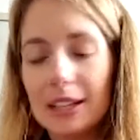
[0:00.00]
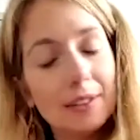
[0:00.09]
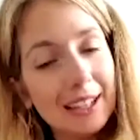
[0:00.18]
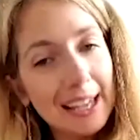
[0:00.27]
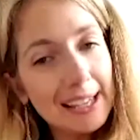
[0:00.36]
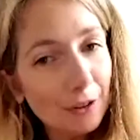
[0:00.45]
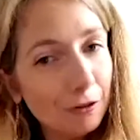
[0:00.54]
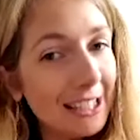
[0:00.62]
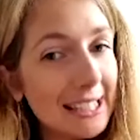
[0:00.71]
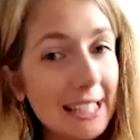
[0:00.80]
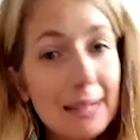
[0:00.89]
guess I've
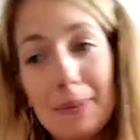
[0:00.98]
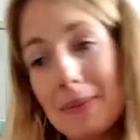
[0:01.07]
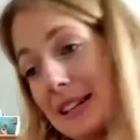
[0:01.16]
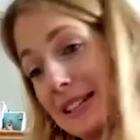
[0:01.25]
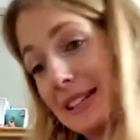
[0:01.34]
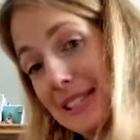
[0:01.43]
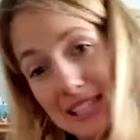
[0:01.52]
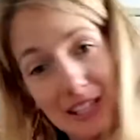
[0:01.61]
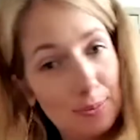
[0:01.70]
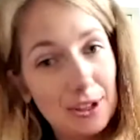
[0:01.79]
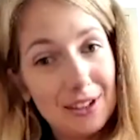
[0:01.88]
recently been made a senior
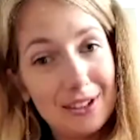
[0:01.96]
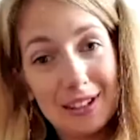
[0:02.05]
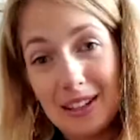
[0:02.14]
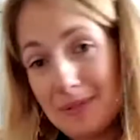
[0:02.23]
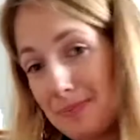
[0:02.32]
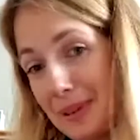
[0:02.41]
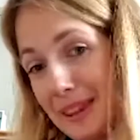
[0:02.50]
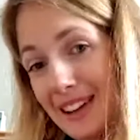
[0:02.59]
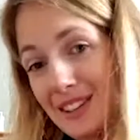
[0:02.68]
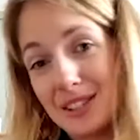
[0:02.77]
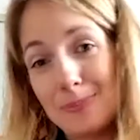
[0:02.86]
producer, but
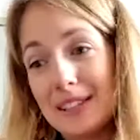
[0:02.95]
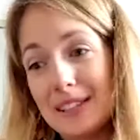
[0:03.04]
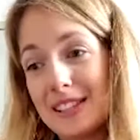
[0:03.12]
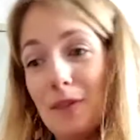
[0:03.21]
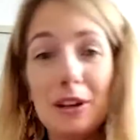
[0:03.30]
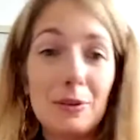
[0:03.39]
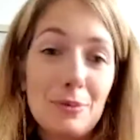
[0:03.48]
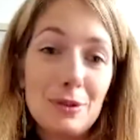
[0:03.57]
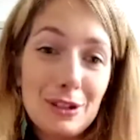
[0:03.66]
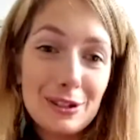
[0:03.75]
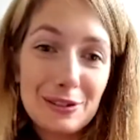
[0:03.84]
that just means that I've been a
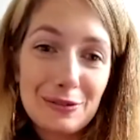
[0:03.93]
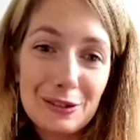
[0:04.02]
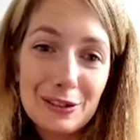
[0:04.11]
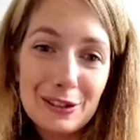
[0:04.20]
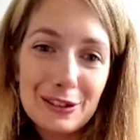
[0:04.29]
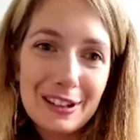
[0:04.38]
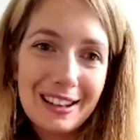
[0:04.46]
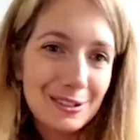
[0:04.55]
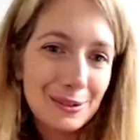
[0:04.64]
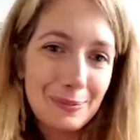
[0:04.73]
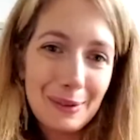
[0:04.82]
producer for a
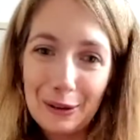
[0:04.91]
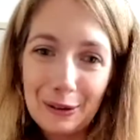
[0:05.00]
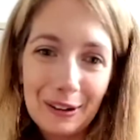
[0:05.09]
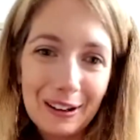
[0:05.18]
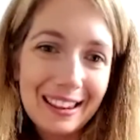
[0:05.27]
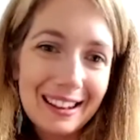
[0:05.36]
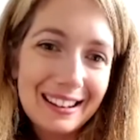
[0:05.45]
little bit longer than,